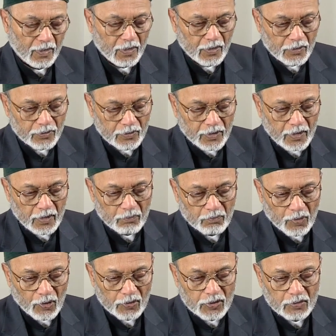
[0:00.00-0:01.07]
to the
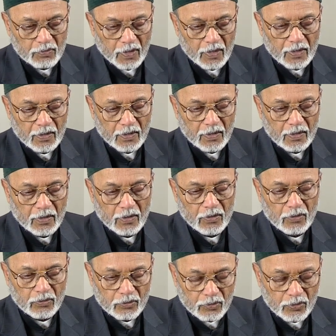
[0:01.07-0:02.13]
post-Mongol
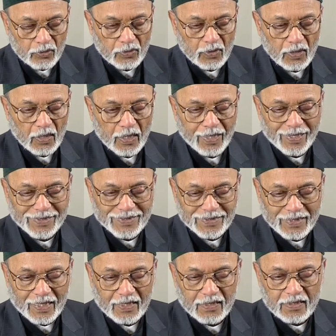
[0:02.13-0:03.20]
rural
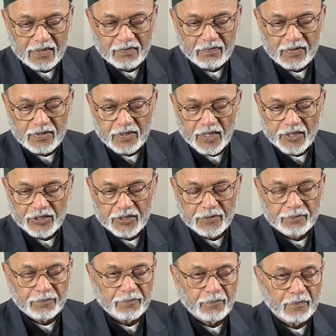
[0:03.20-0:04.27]
ecstatic
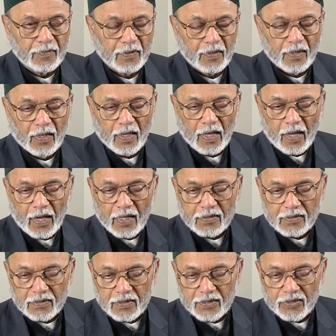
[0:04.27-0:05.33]
civilization
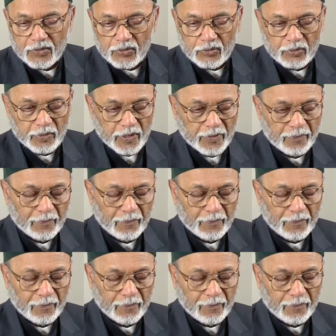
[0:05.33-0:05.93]
as does Rumi.